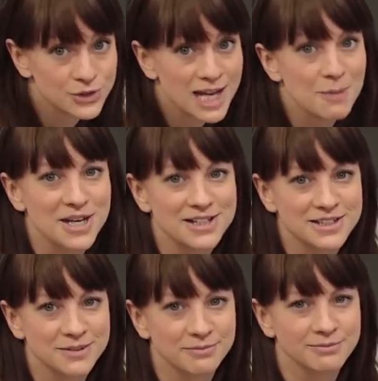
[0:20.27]
or
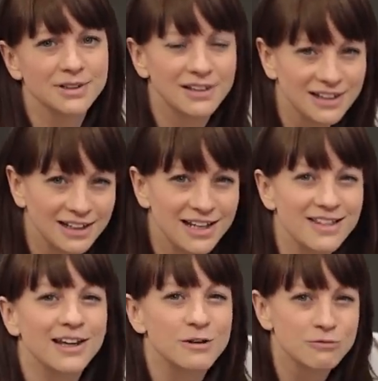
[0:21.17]
damaged, but luckily
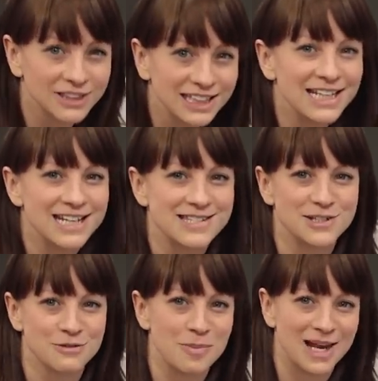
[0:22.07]
they are really easy
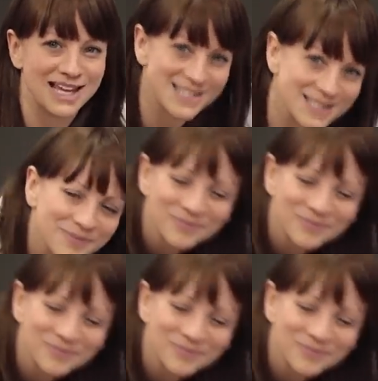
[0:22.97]
to replace